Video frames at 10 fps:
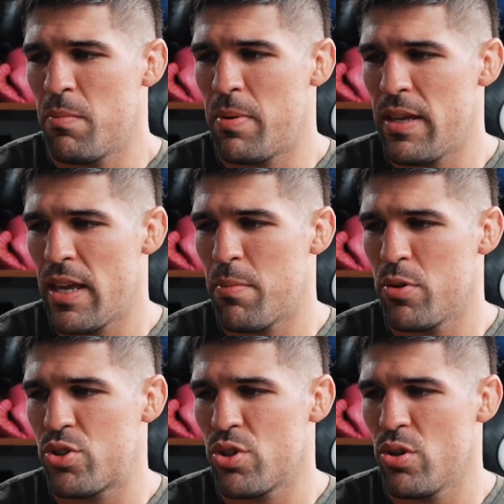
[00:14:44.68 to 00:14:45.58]
being
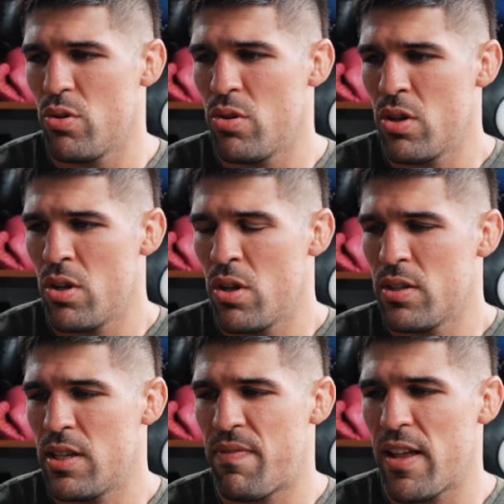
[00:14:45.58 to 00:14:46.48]
able to
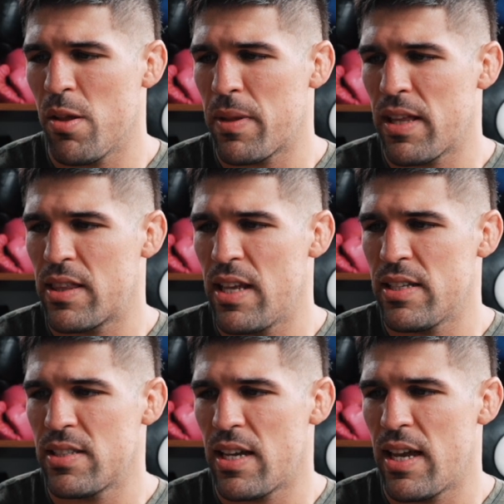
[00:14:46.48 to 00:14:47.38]
develop like
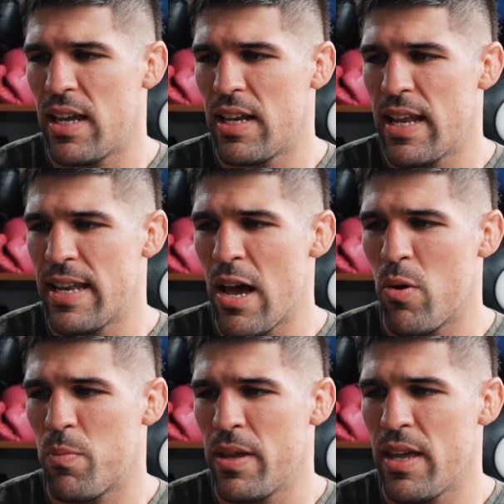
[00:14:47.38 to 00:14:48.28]
this and now
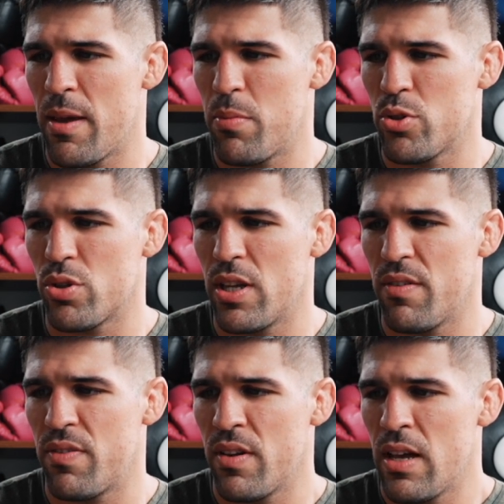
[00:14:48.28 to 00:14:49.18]
being able to
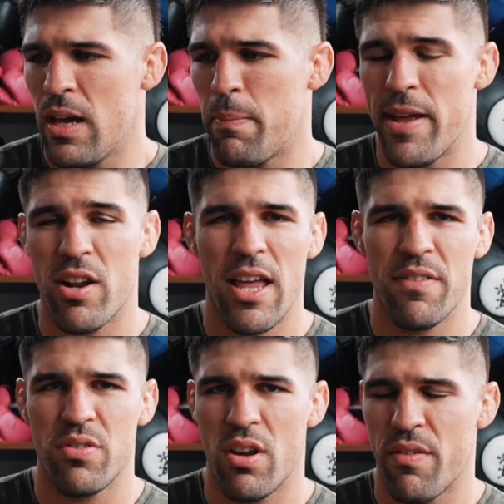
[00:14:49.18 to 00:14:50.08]
give a better
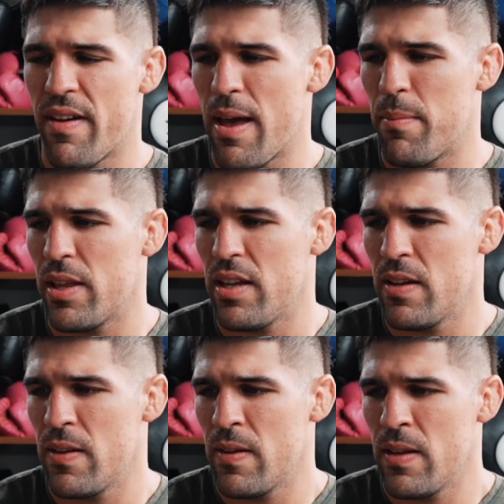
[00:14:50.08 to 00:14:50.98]
life to their family.
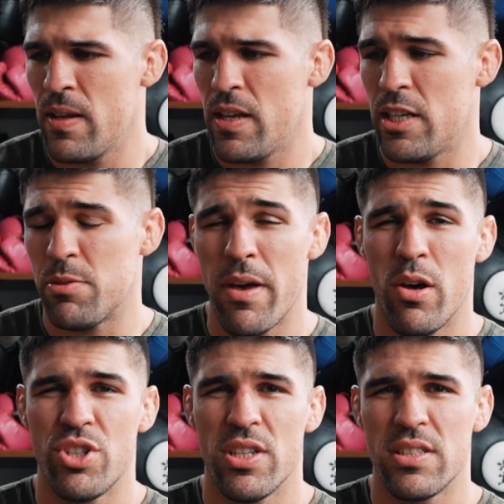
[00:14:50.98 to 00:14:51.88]

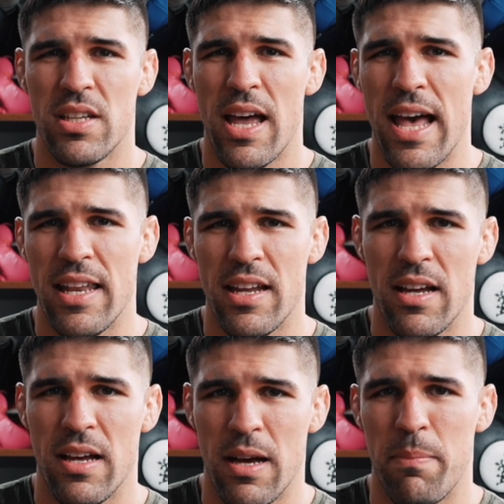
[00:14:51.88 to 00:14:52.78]
Ismael just had
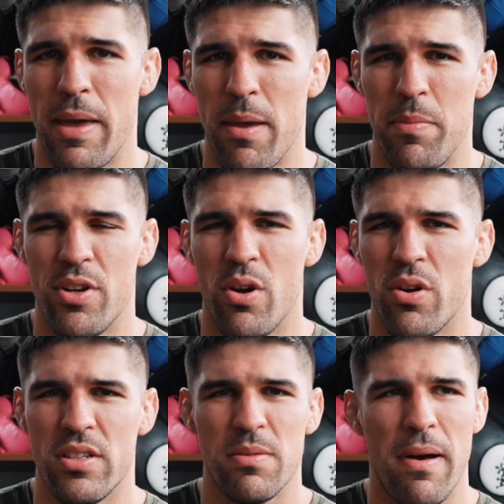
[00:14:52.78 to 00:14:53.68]
a baby, you know,
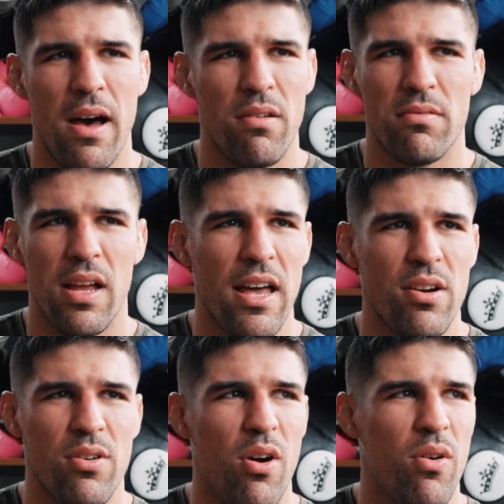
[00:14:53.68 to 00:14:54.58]
he's about, I
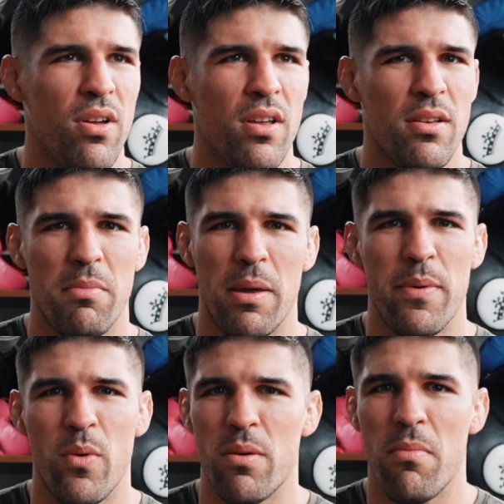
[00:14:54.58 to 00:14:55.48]
don't know, maybe
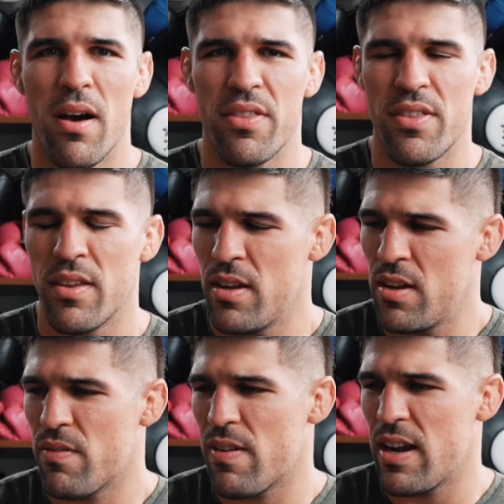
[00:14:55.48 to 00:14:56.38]
1 month.
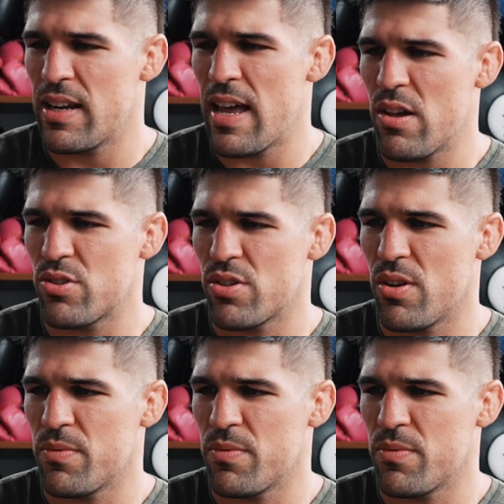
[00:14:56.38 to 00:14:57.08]
right now, so